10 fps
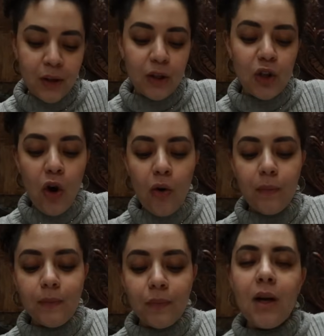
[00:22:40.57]
So
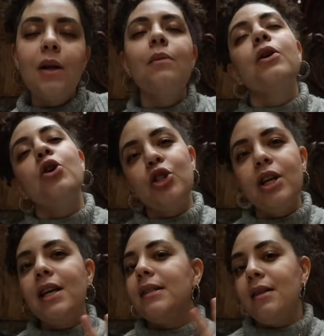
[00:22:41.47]

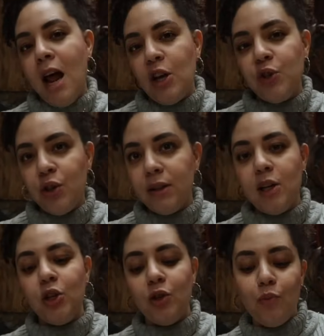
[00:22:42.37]
koshari is the national
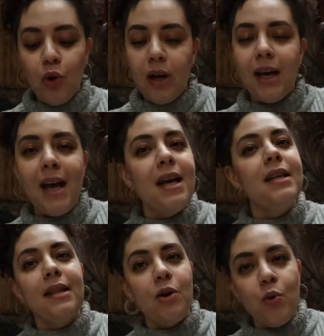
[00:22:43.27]
dish. Molokhia
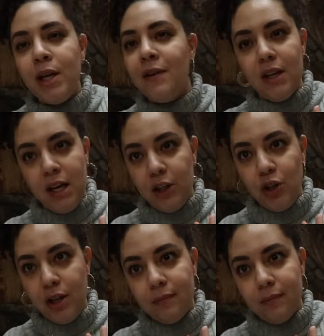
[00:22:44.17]
is the queen of the kitchen.